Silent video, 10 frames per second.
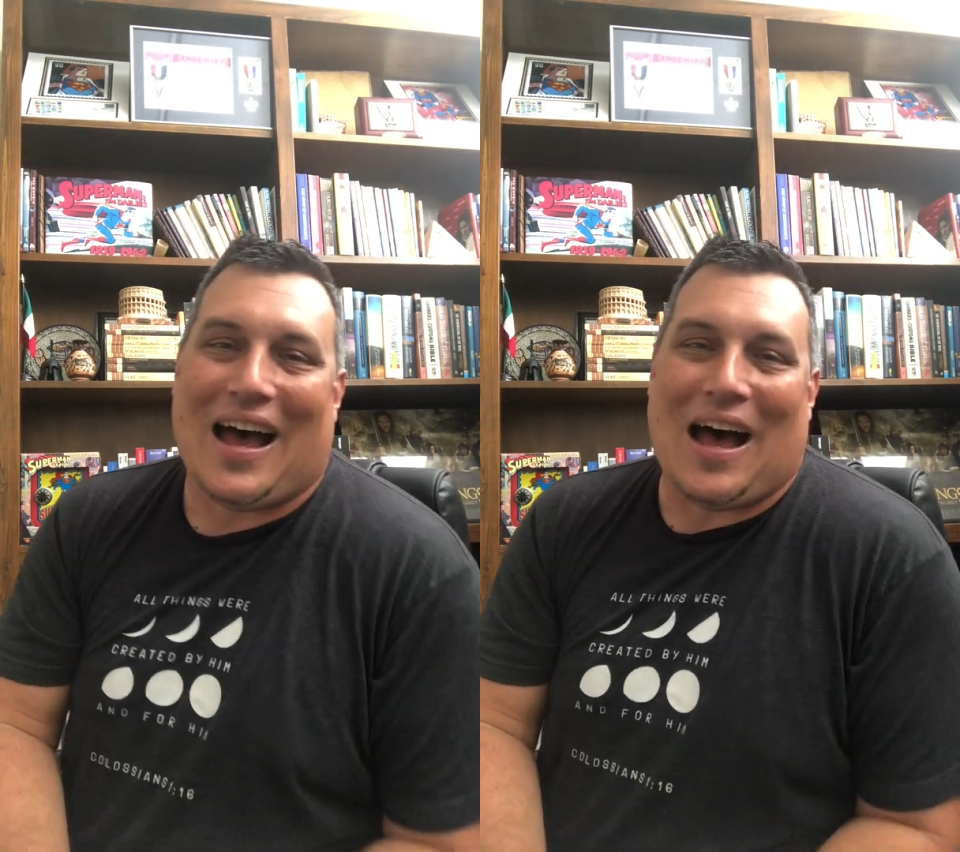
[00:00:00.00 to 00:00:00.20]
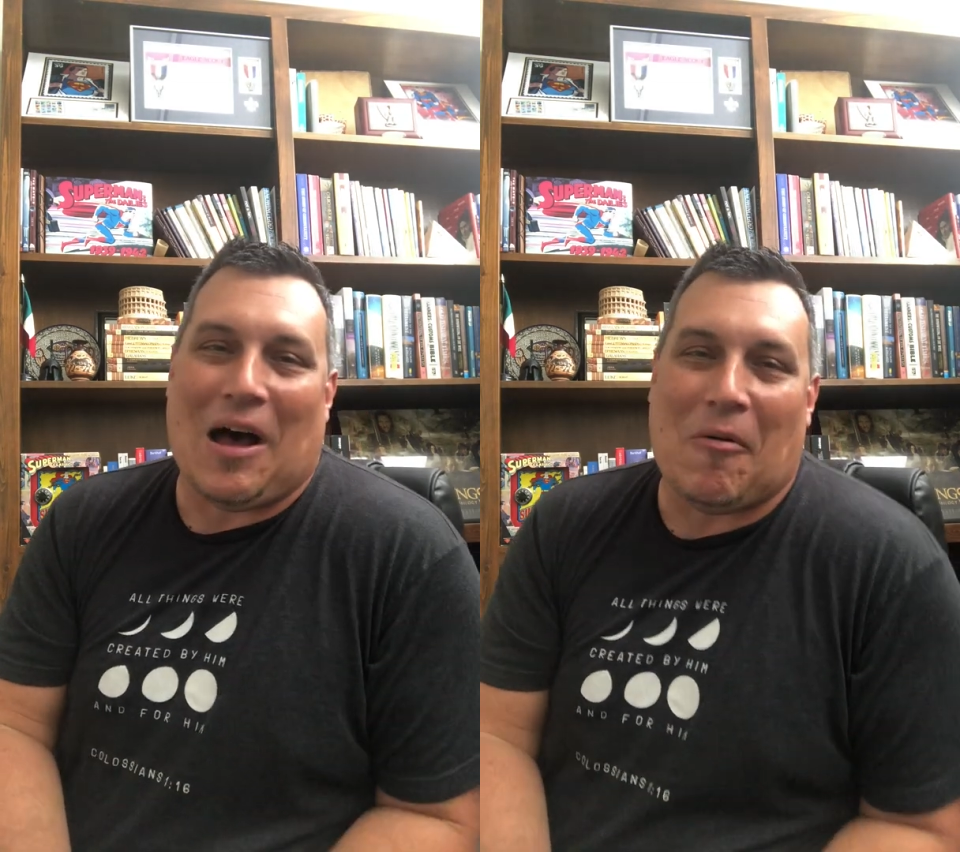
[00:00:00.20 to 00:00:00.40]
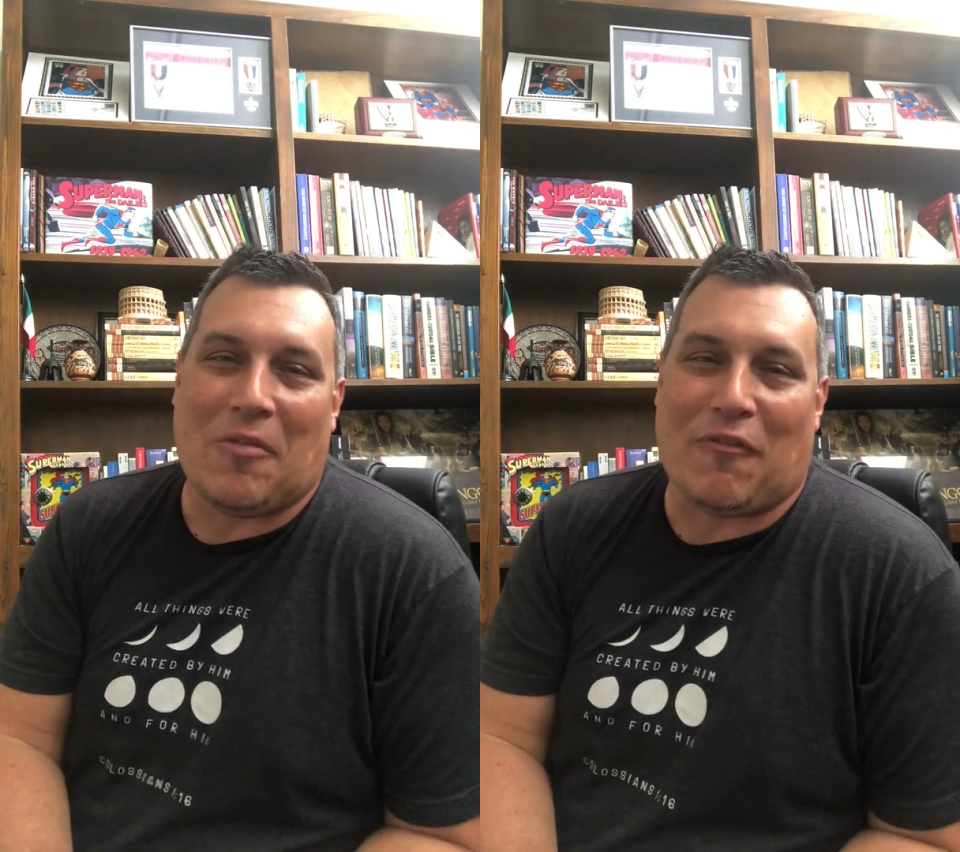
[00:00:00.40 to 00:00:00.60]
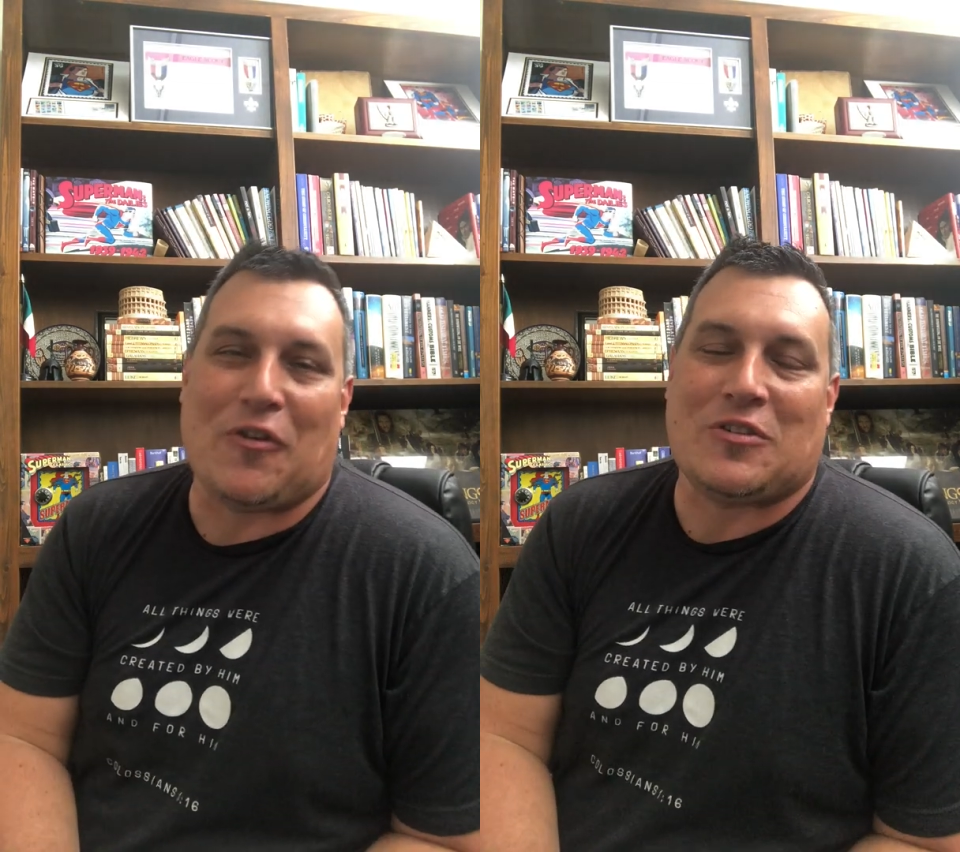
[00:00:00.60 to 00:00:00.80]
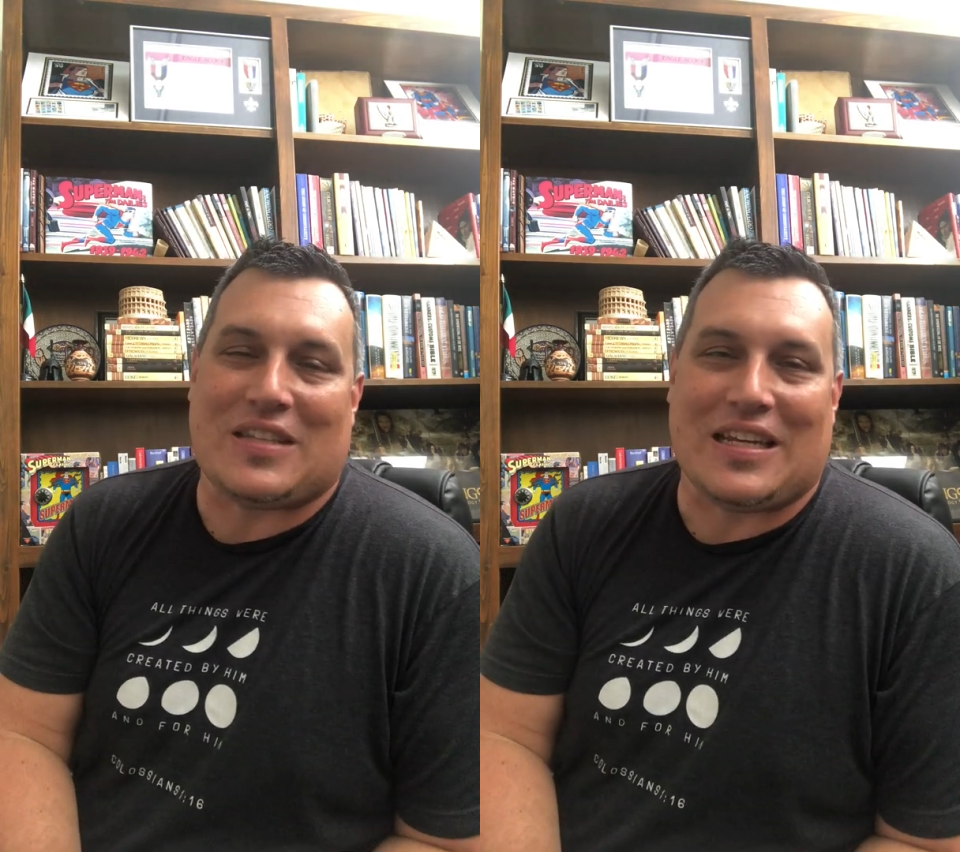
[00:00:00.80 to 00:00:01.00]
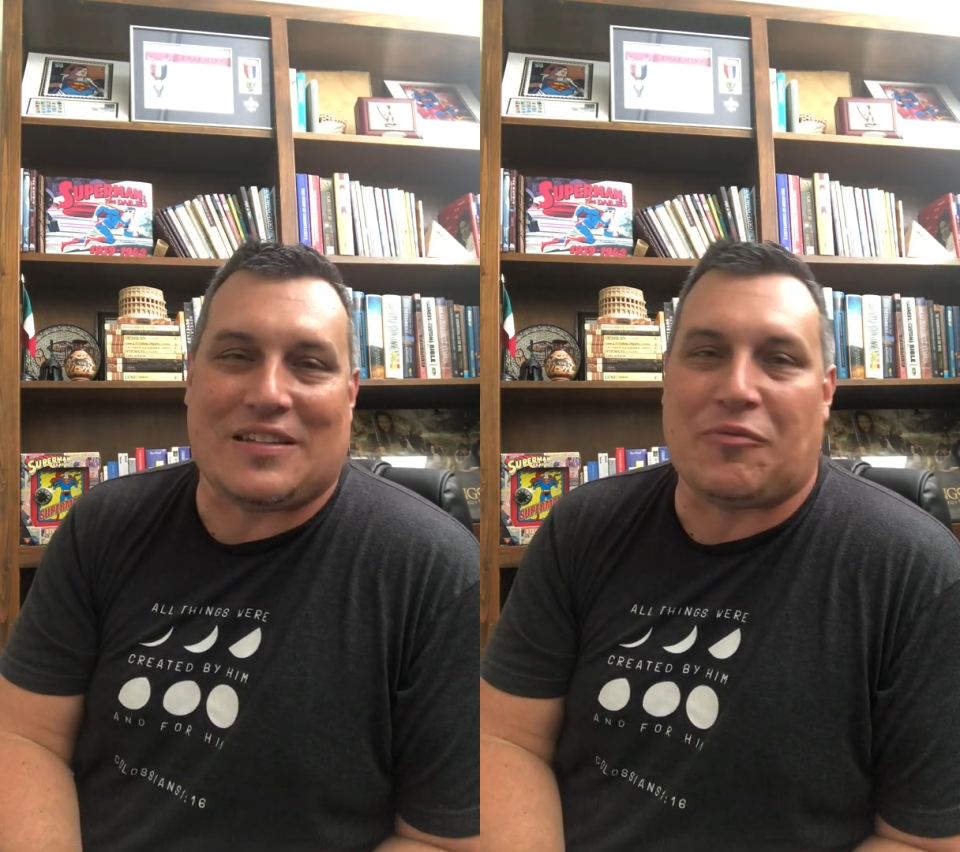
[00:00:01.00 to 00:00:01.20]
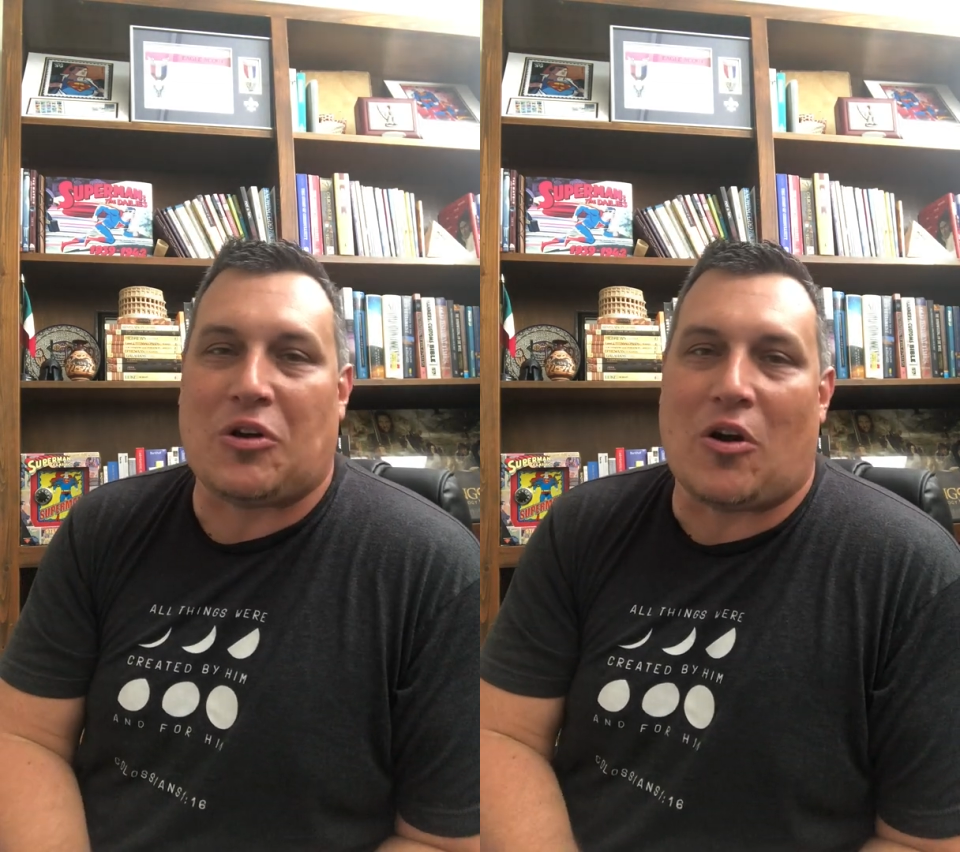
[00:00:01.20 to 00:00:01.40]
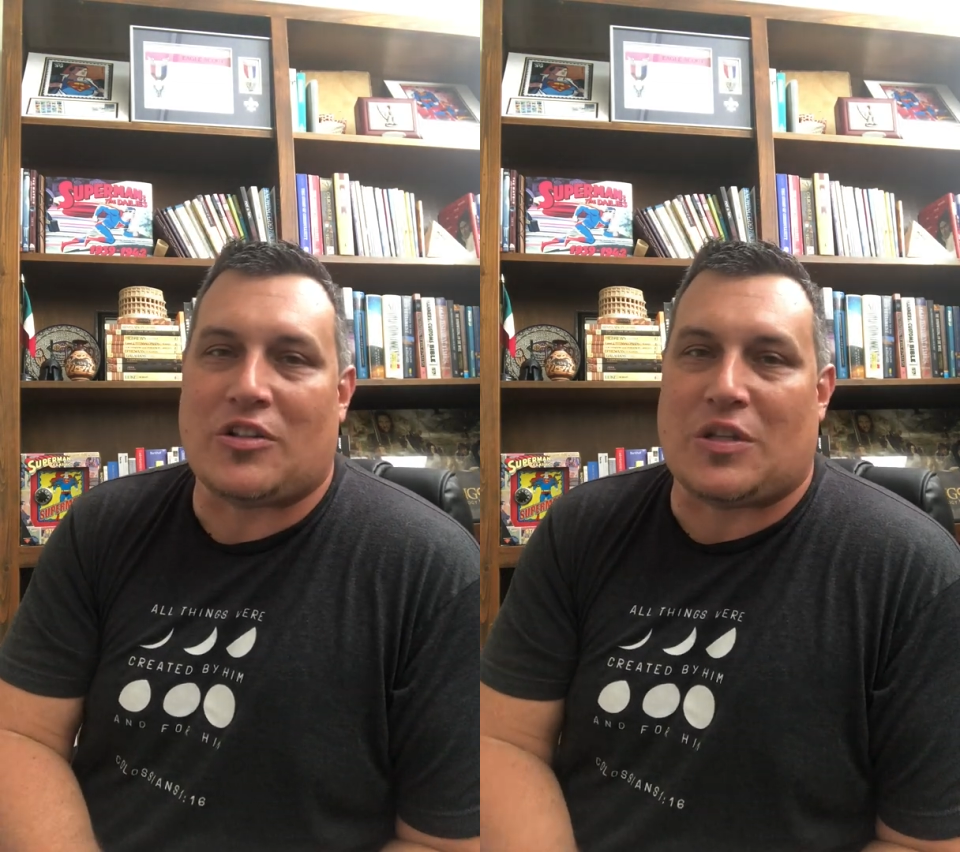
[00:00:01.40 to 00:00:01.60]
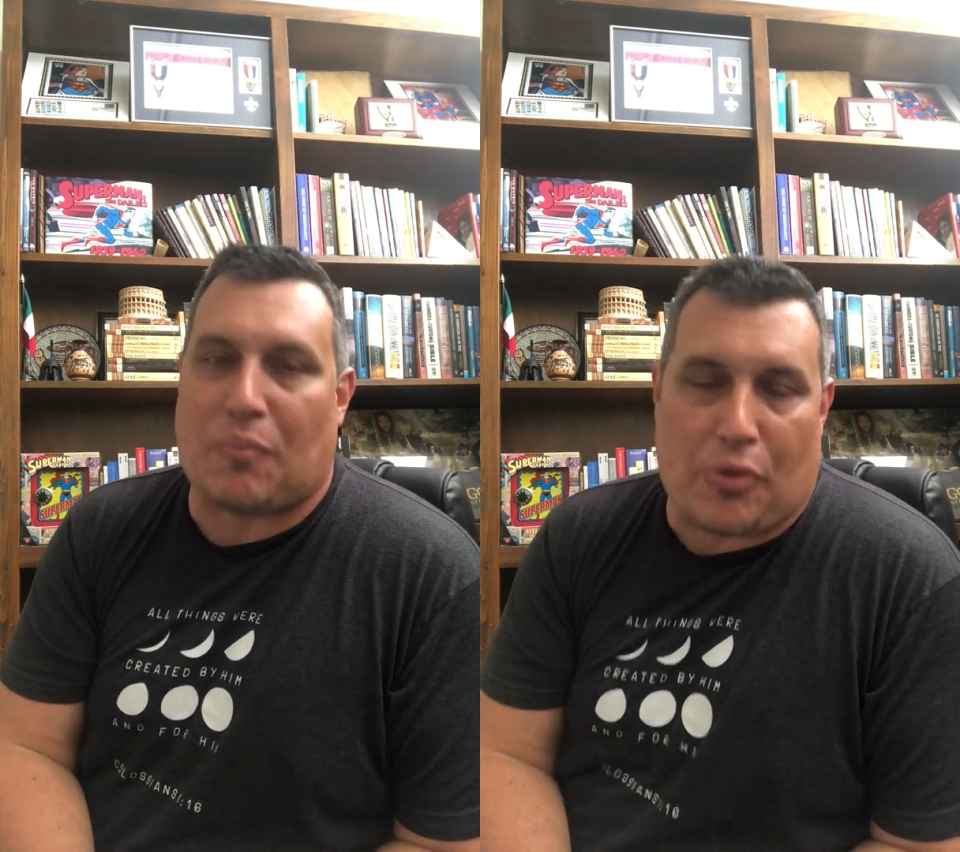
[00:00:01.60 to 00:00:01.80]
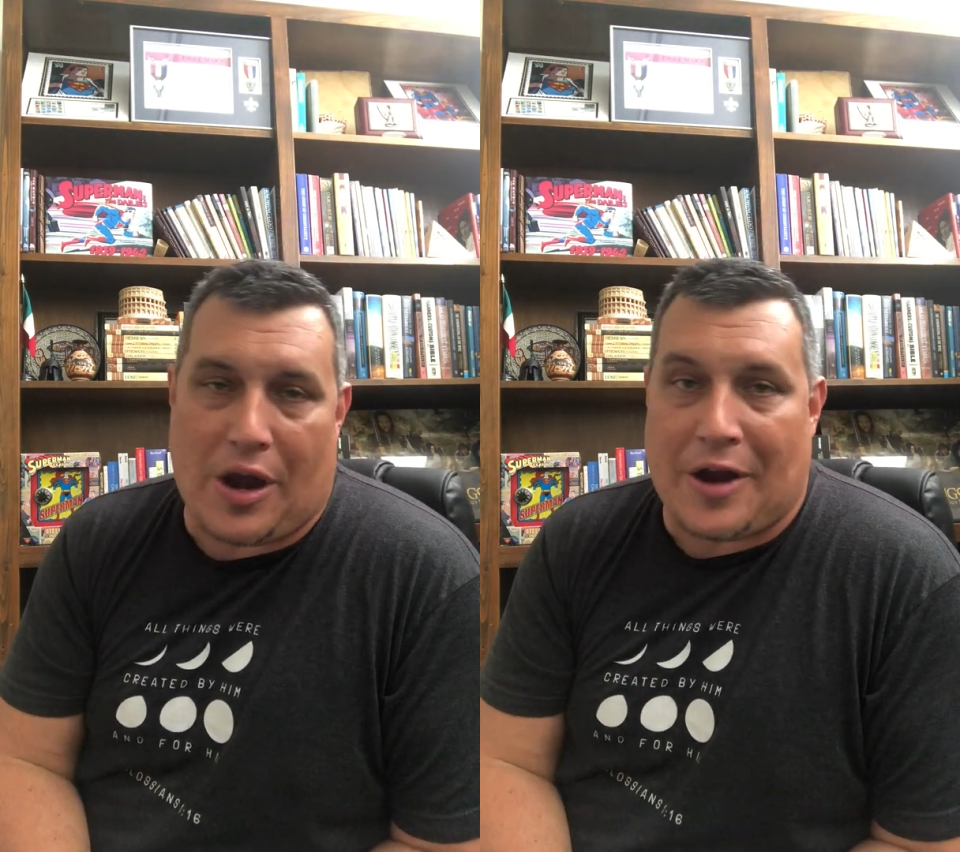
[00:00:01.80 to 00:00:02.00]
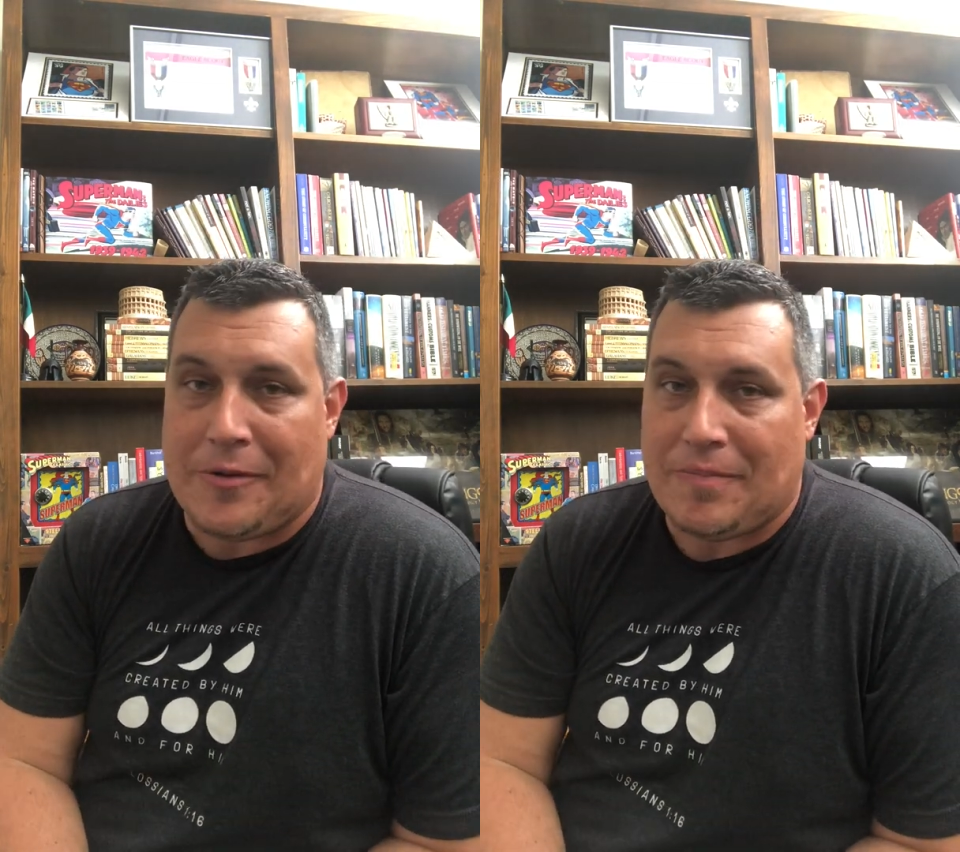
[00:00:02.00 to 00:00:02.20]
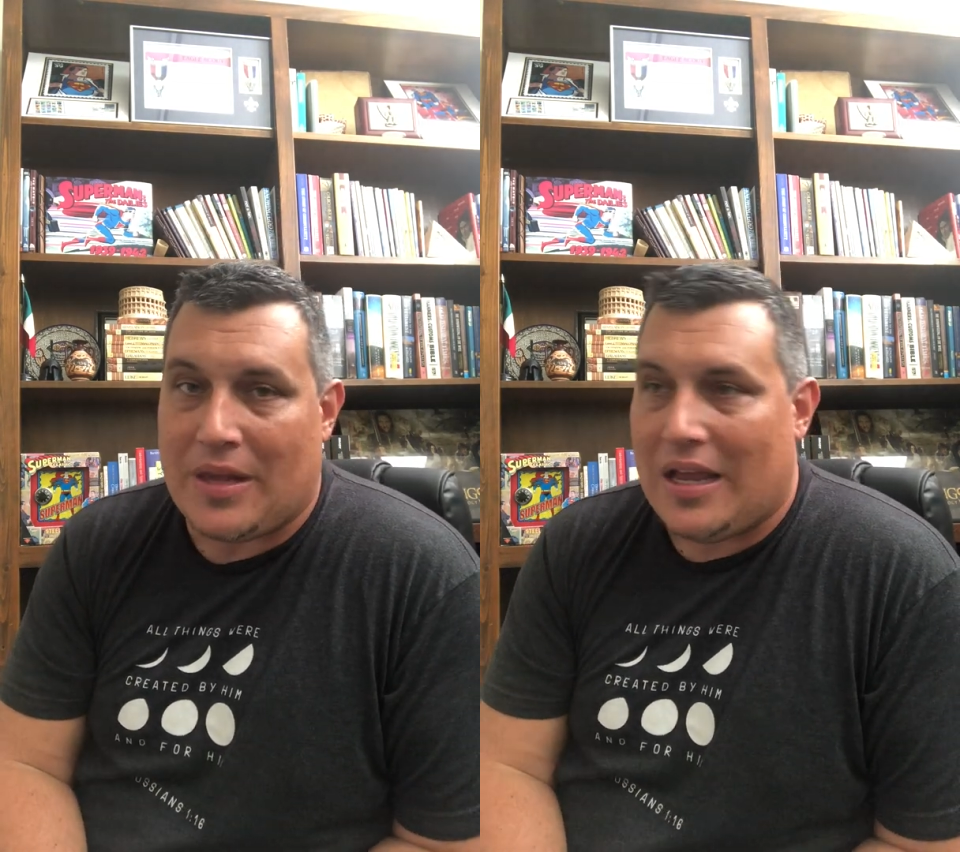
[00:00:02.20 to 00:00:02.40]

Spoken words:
The first thing is in regards to prayer.